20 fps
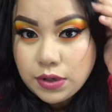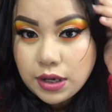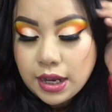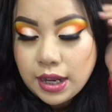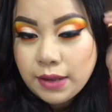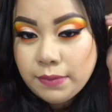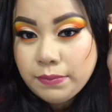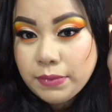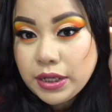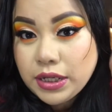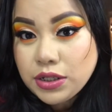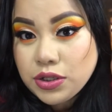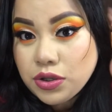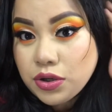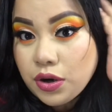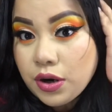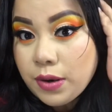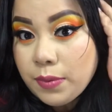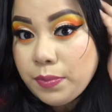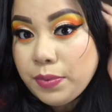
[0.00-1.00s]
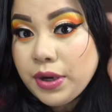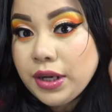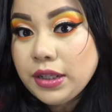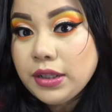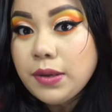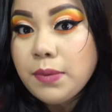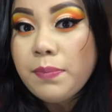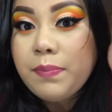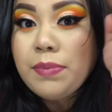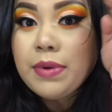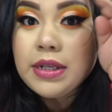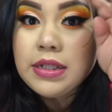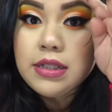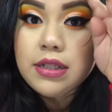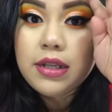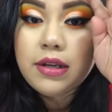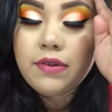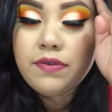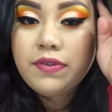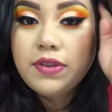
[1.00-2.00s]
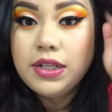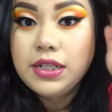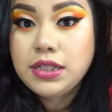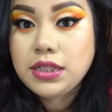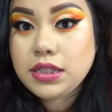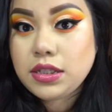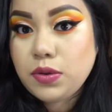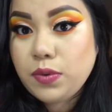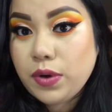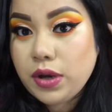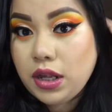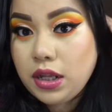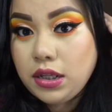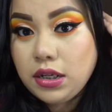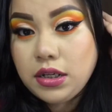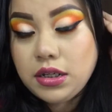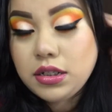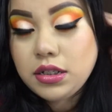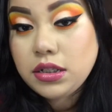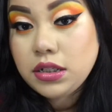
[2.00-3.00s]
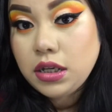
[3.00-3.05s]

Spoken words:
I make sure I bring the best out of these two colors.